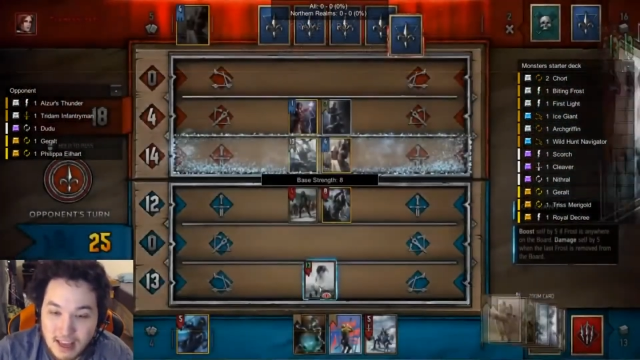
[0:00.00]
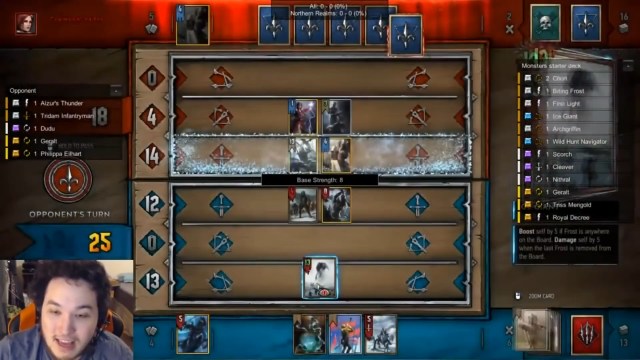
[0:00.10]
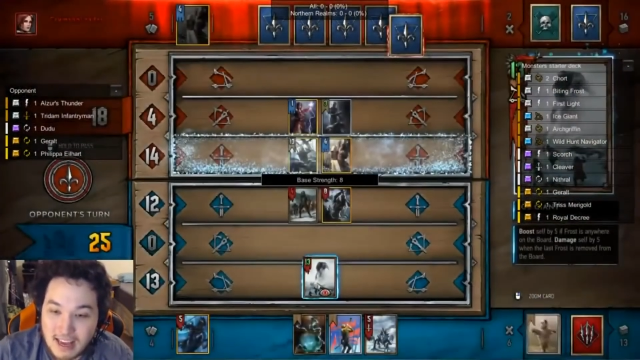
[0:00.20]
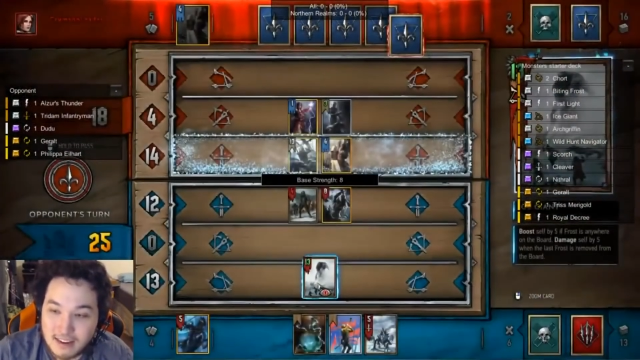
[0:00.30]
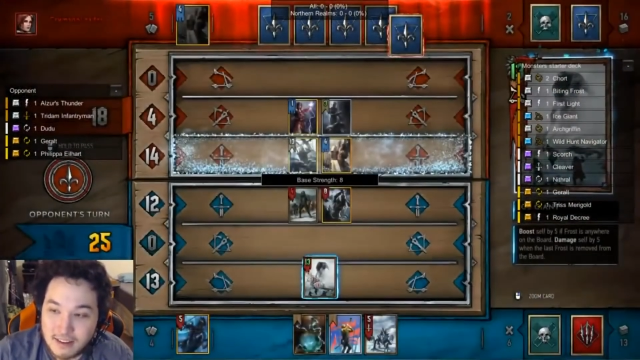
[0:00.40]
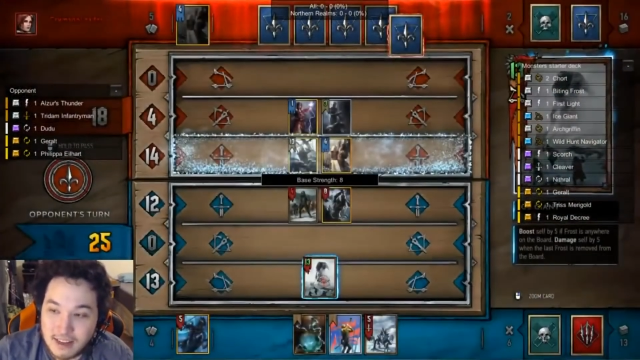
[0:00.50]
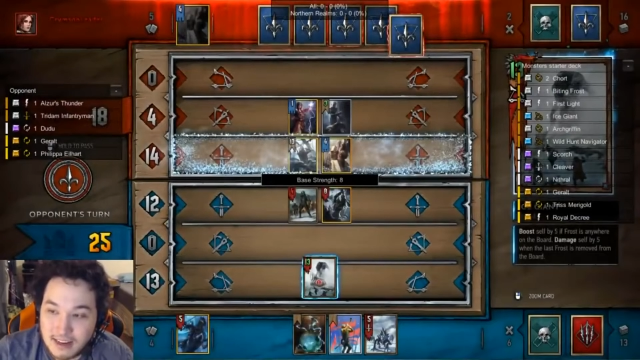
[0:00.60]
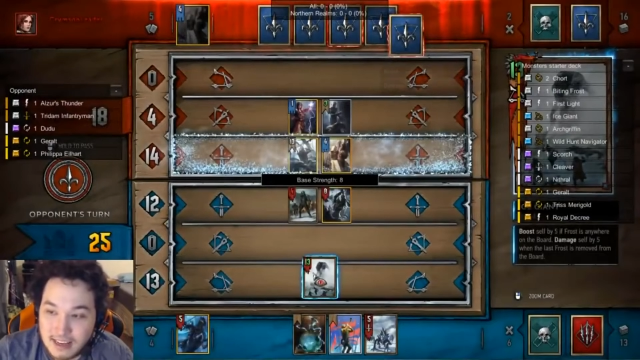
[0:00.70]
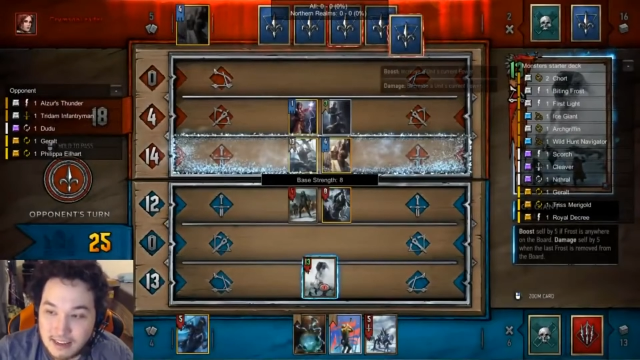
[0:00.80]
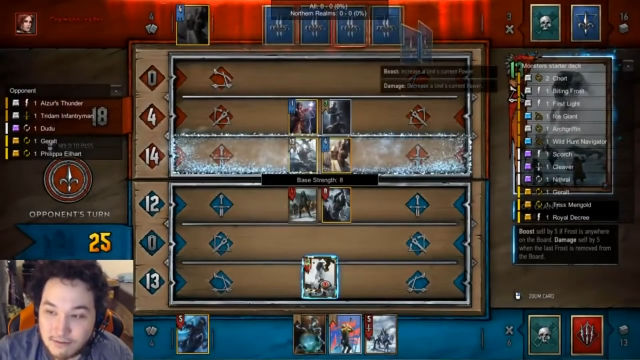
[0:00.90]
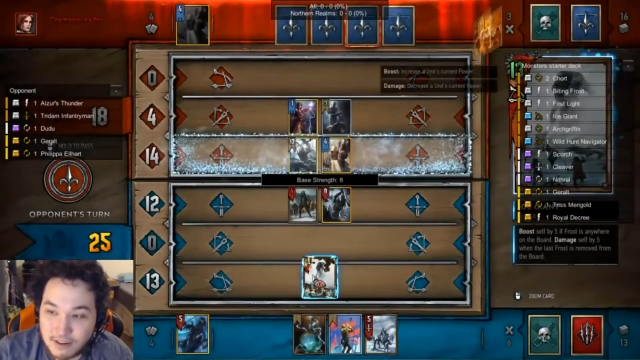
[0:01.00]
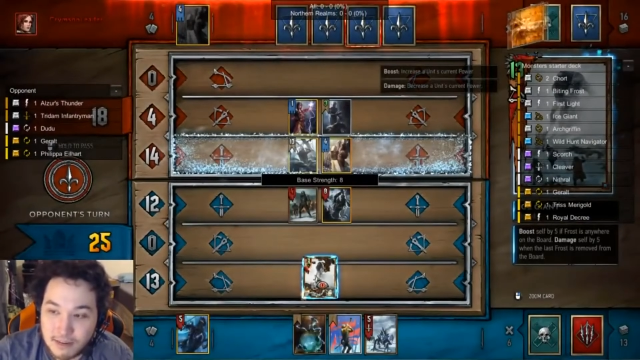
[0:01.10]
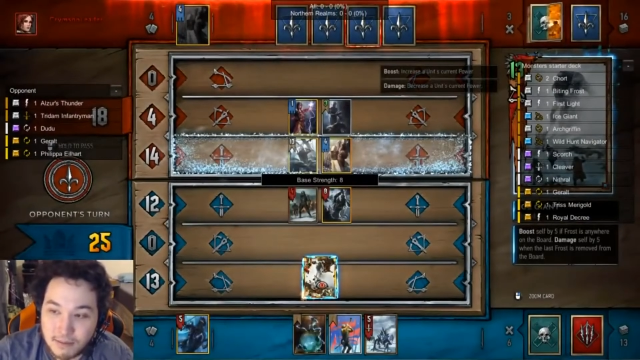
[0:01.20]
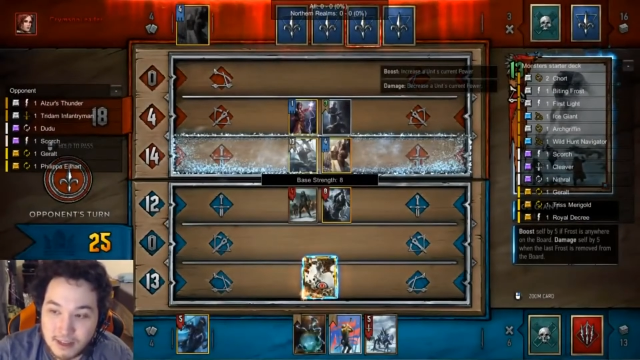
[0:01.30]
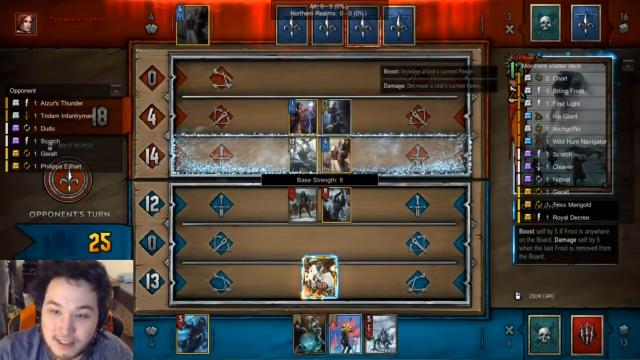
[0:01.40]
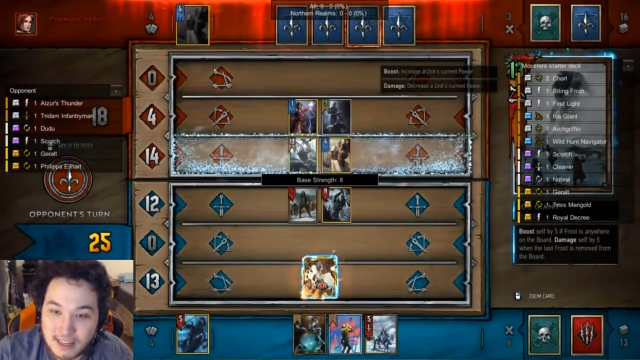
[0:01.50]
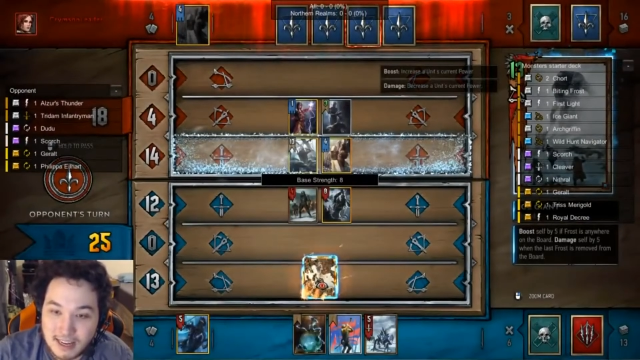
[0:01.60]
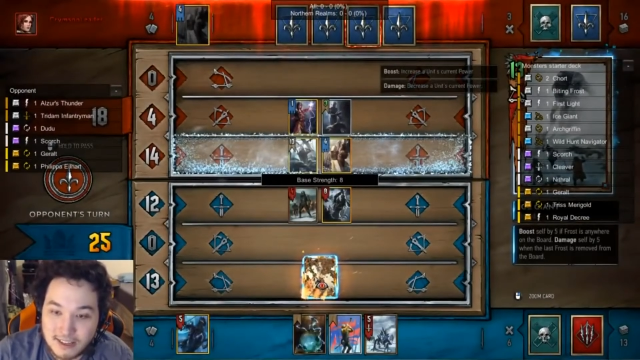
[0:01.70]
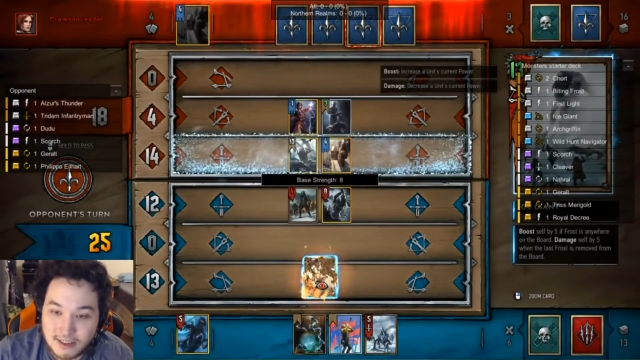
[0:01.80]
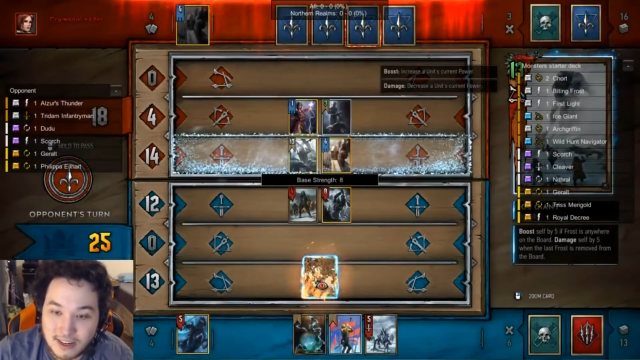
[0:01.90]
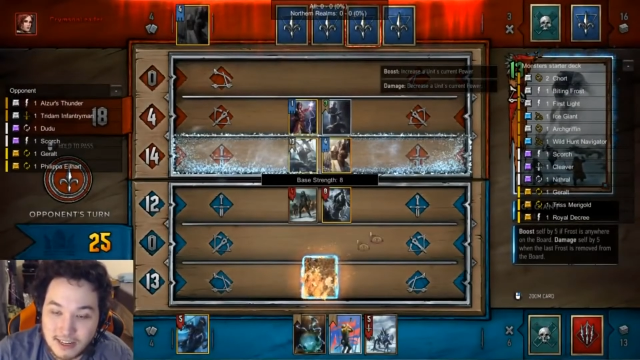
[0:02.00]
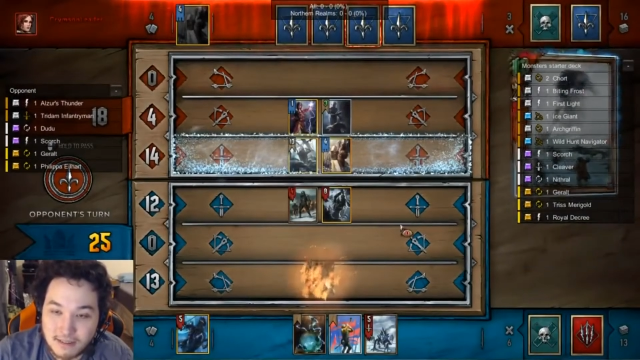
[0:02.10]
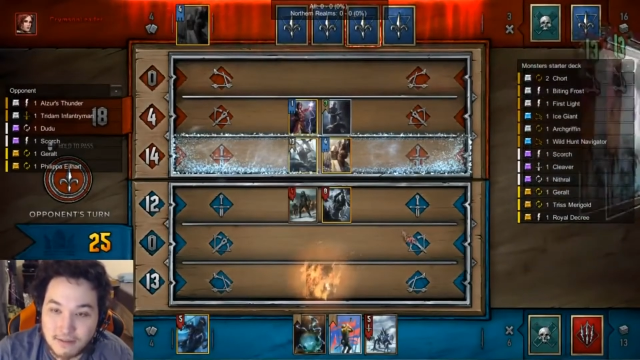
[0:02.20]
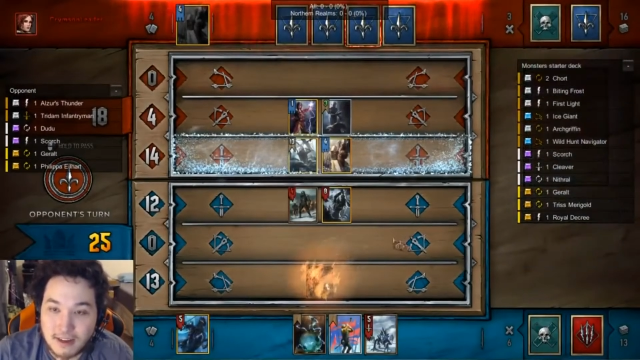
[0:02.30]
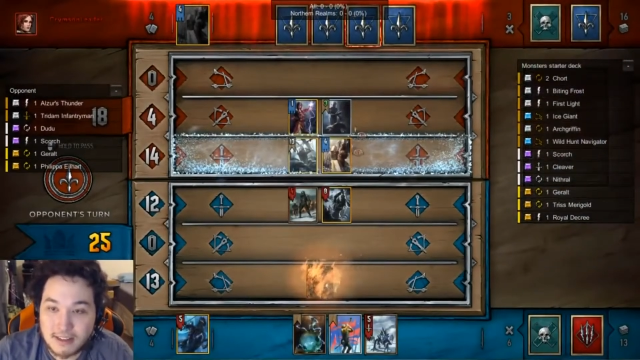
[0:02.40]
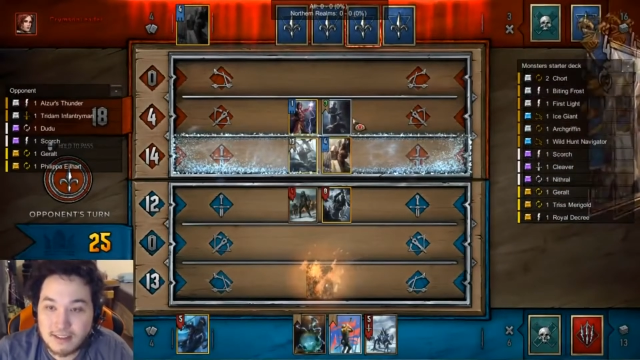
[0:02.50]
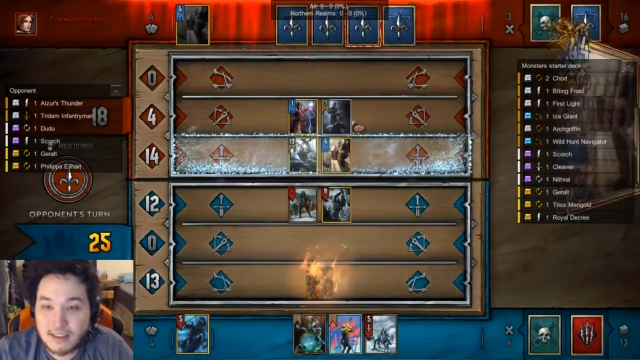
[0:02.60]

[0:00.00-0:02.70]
and then it reapplies the Ice Giant effect.